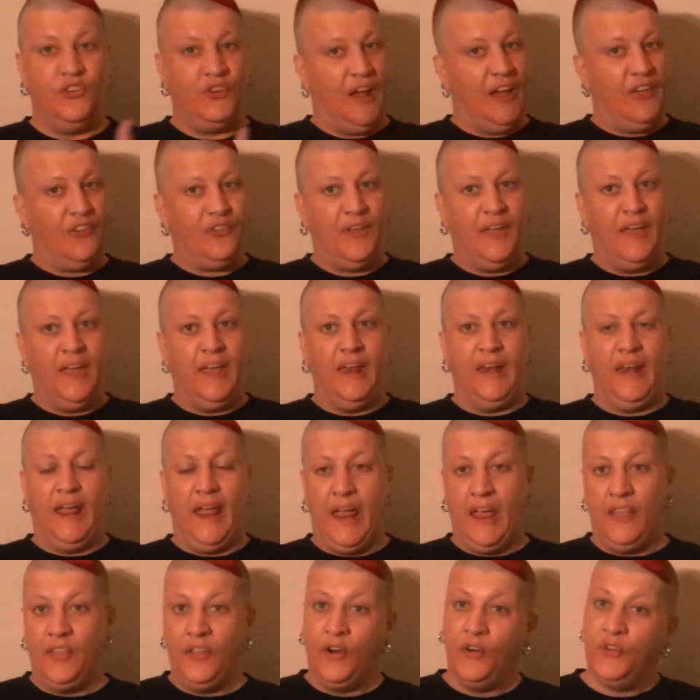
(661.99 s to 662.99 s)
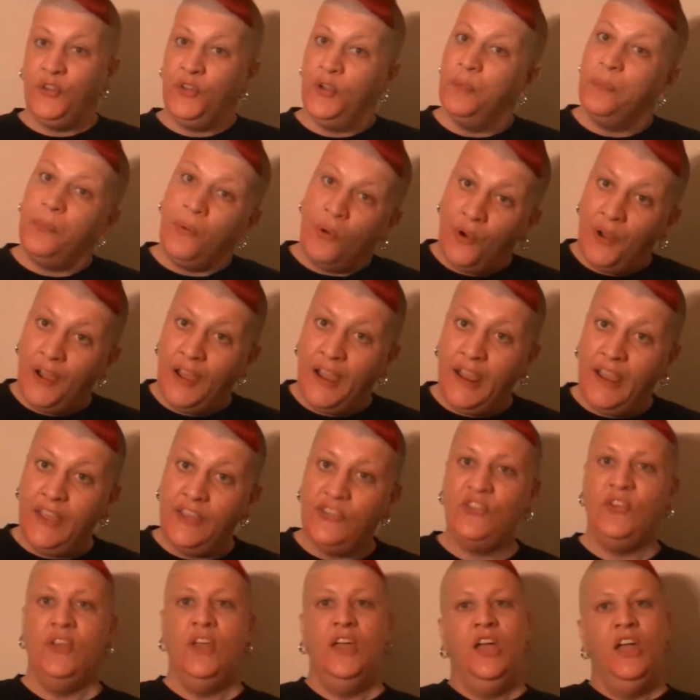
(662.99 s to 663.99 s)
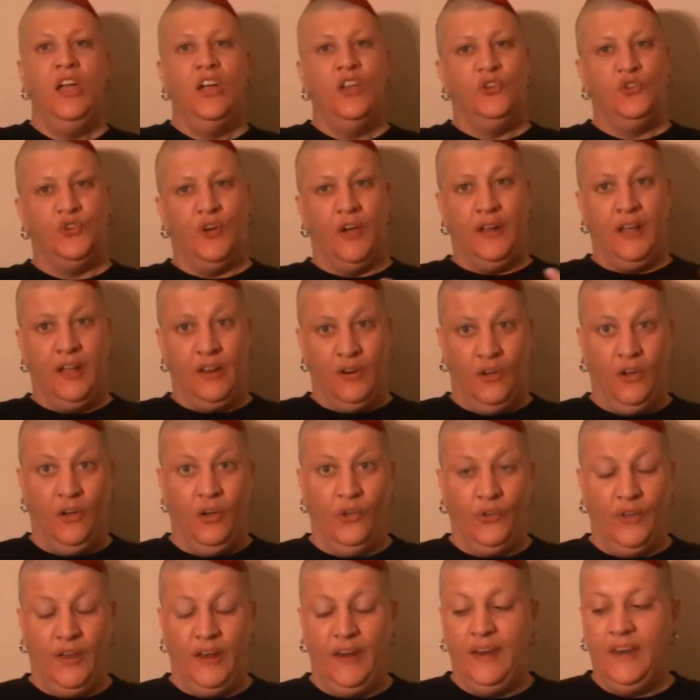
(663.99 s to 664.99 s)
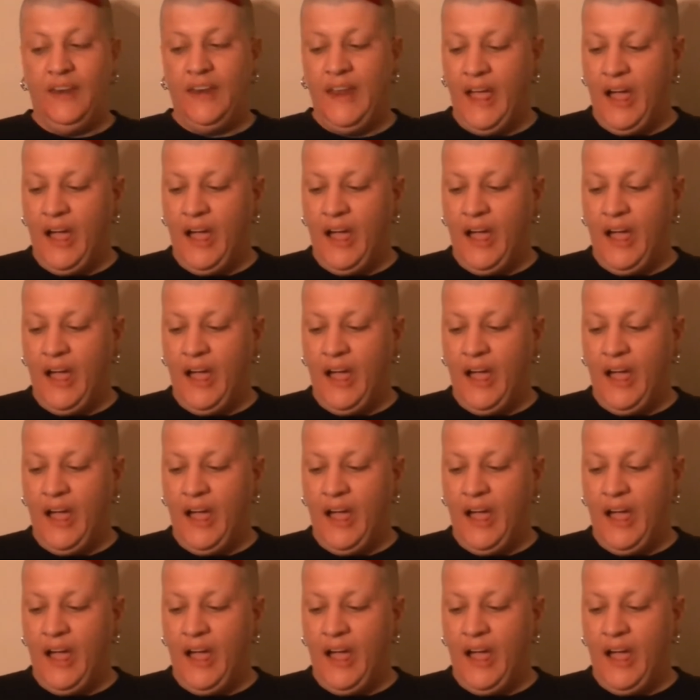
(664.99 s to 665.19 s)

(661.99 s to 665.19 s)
Jason and their 2 boys, Jonah and Holden.